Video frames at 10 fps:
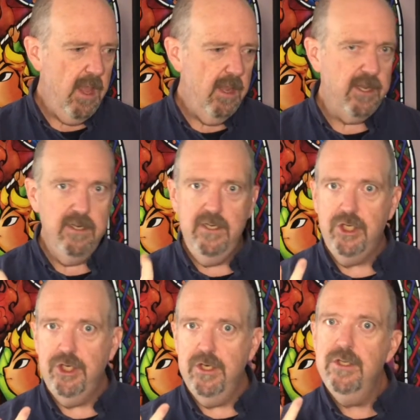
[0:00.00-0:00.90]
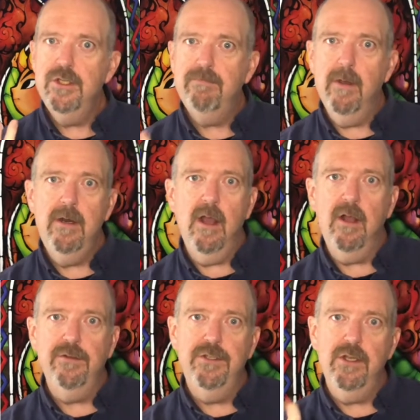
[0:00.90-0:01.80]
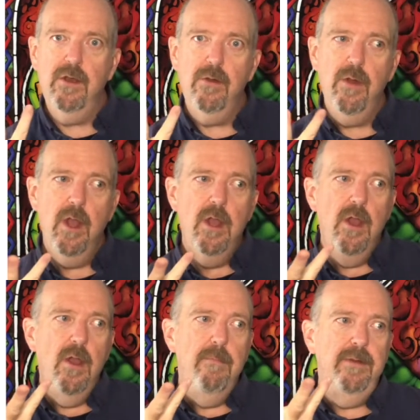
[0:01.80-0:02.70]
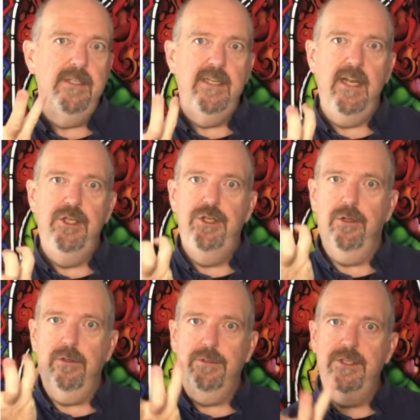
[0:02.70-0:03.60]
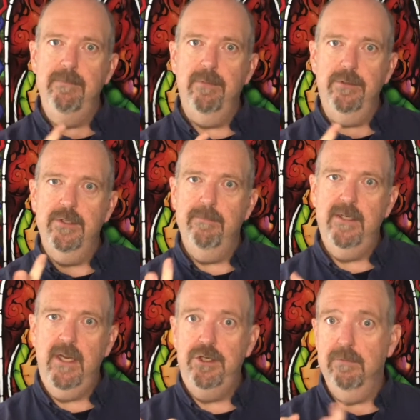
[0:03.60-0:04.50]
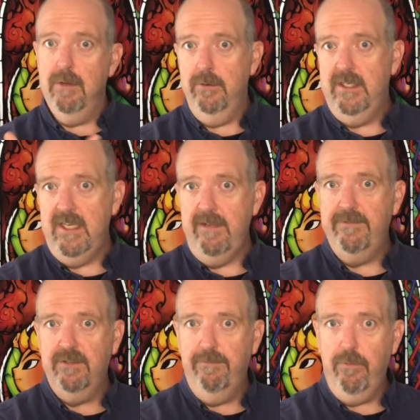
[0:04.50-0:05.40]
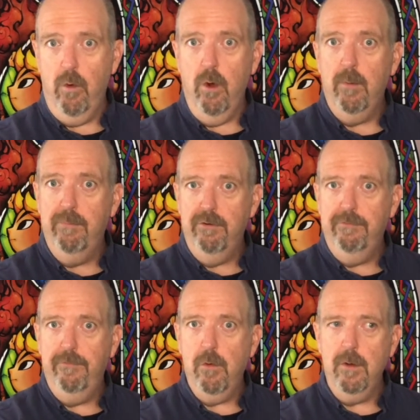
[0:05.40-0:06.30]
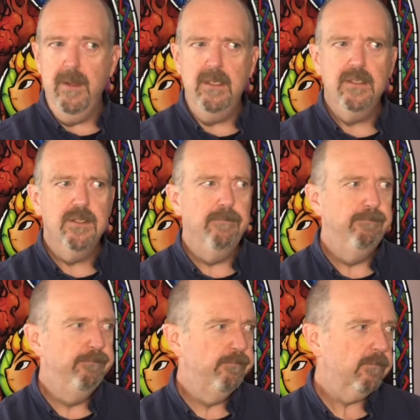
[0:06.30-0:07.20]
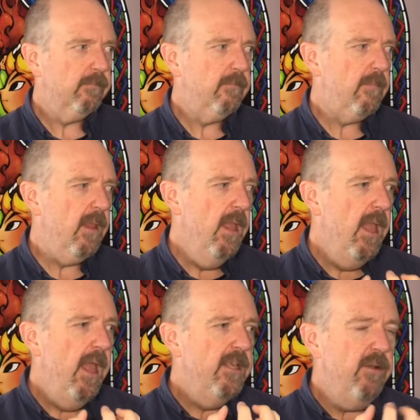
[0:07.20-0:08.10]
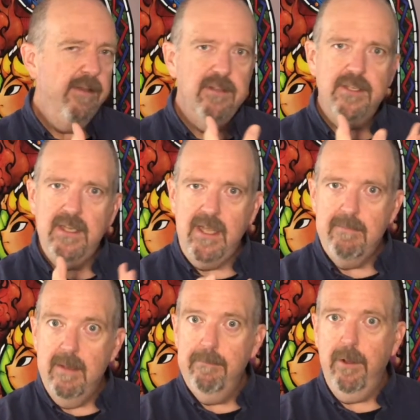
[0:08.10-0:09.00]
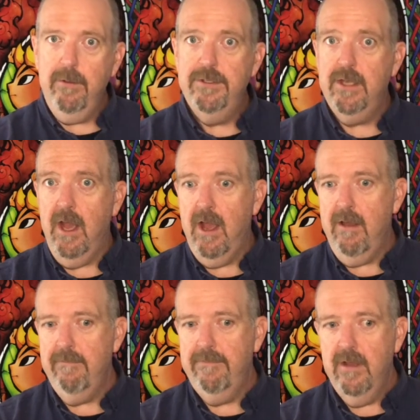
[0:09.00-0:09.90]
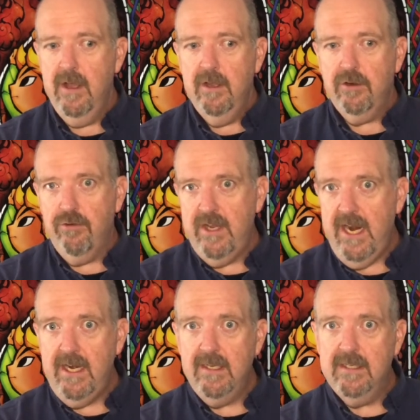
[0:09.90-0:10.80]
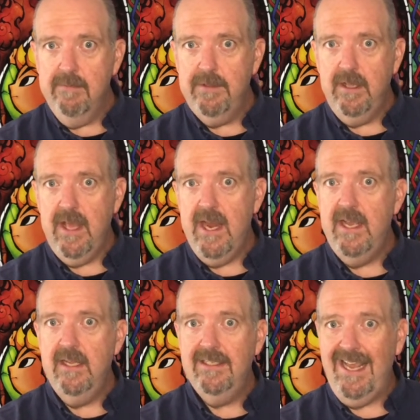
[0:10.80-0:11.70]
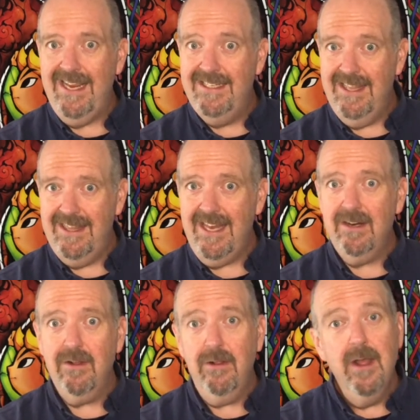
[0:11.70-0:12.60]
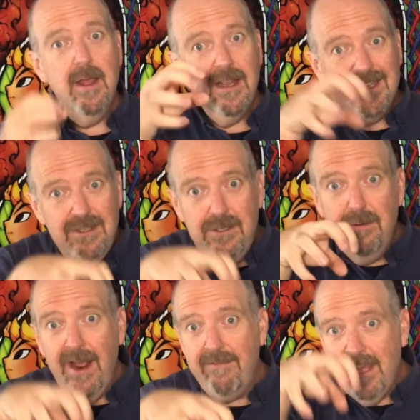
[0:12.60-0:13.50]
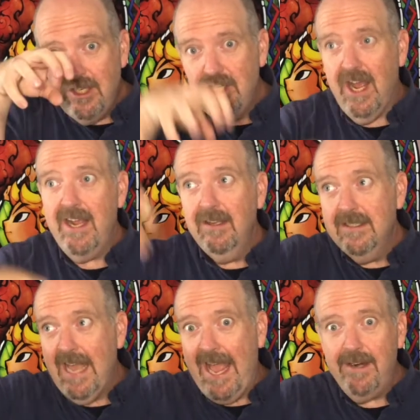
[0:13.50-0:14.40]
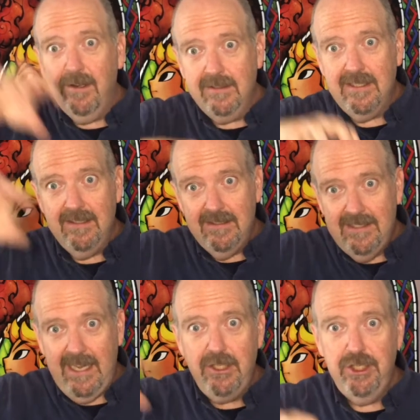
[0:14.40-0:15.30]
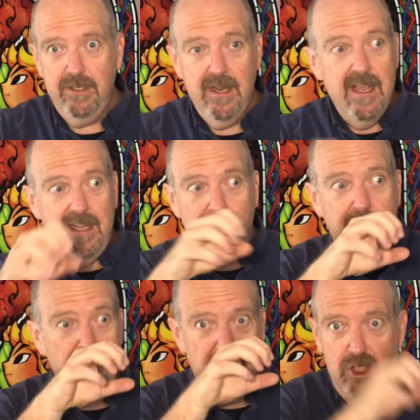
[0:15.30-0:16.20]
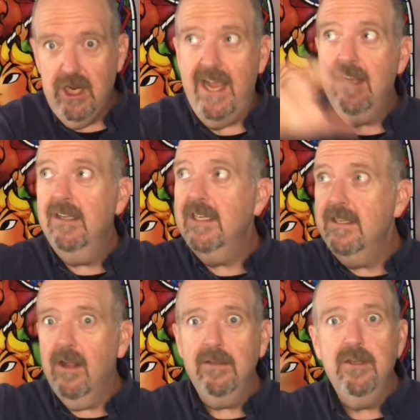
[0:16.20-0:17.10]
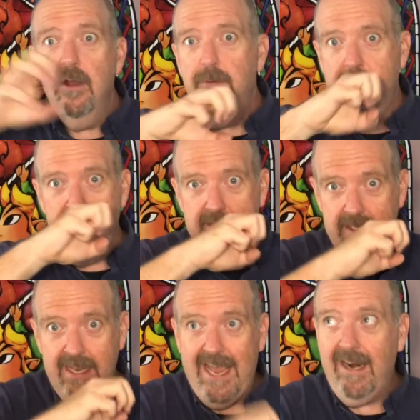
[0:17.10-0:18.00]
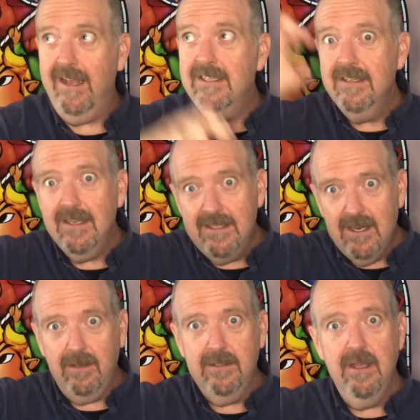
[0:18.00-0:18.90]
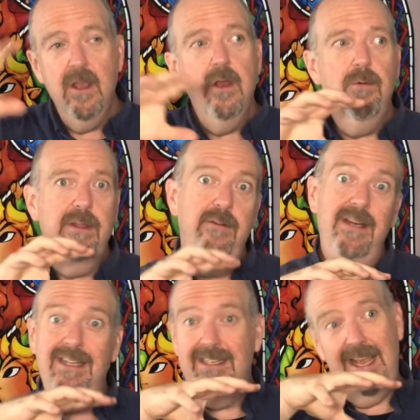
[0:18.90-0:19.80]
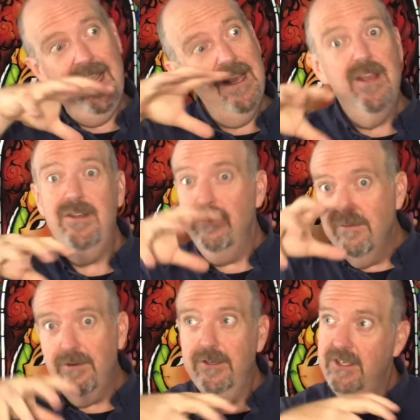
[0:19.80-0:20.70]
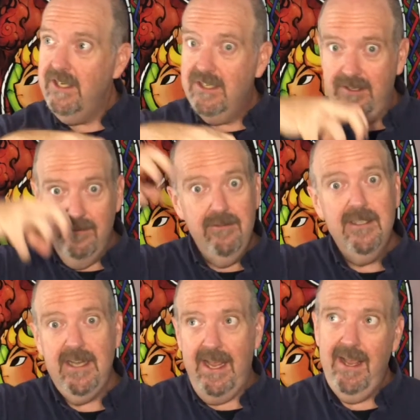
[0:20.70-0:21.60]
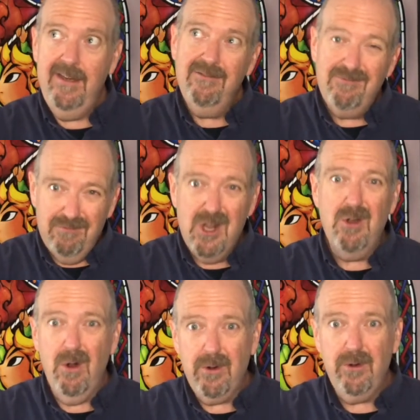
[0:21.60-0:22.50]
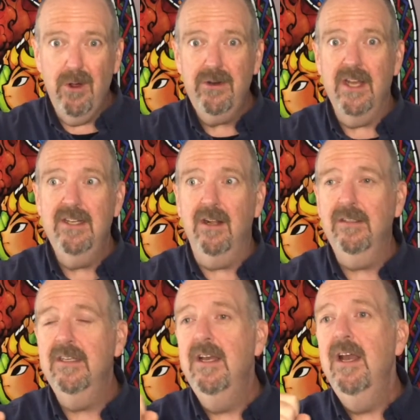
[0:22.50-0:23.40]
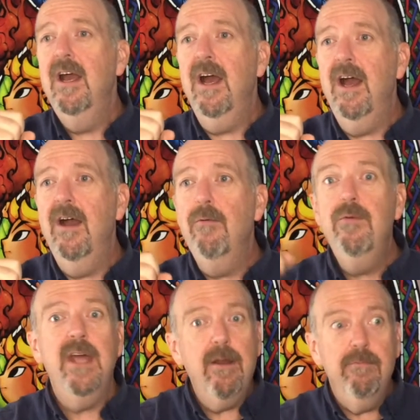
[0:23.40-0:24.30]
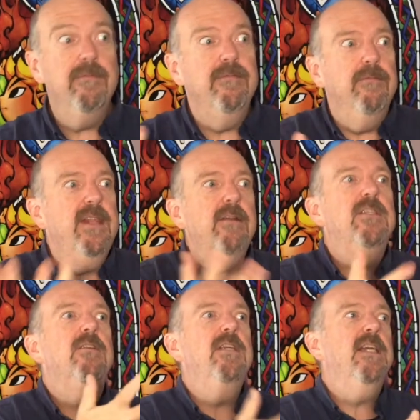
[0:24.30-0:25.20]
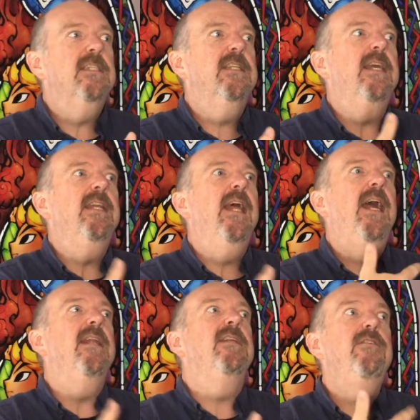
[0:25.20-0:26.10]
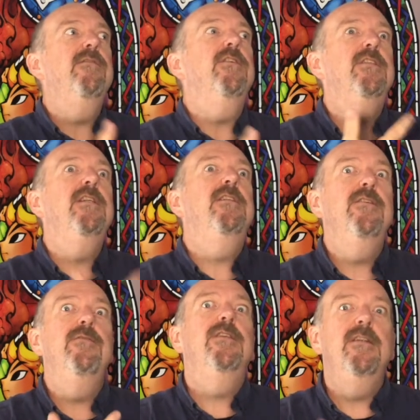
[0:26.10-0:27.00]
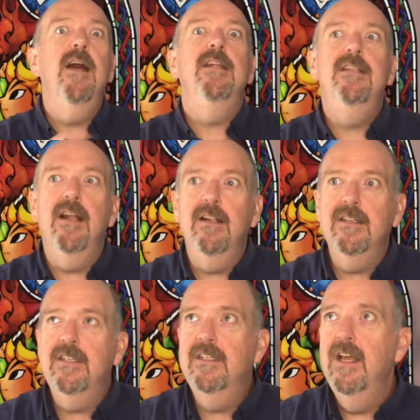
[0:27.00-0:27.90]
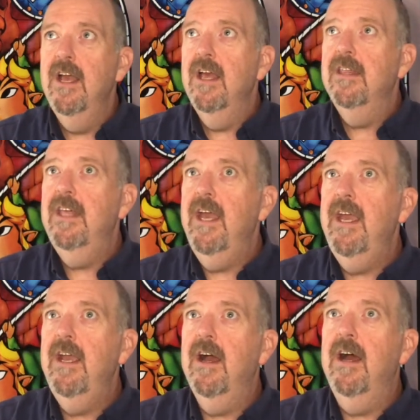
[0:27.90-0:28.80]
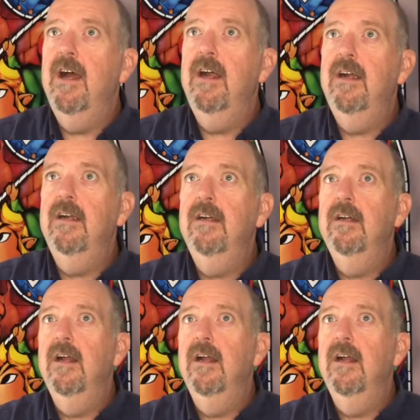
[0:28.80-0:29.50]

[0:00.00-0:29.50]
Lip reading: conditions, but also potential symbols and potential motifs for performance. You have the same impulse of creating something that is antithetical, because you do have that child-adult tension, whether it's a child adult, whether it's an adolescent adult, whether it is a university student and quote-unquote adult, without suggesting that university students are not adults. They are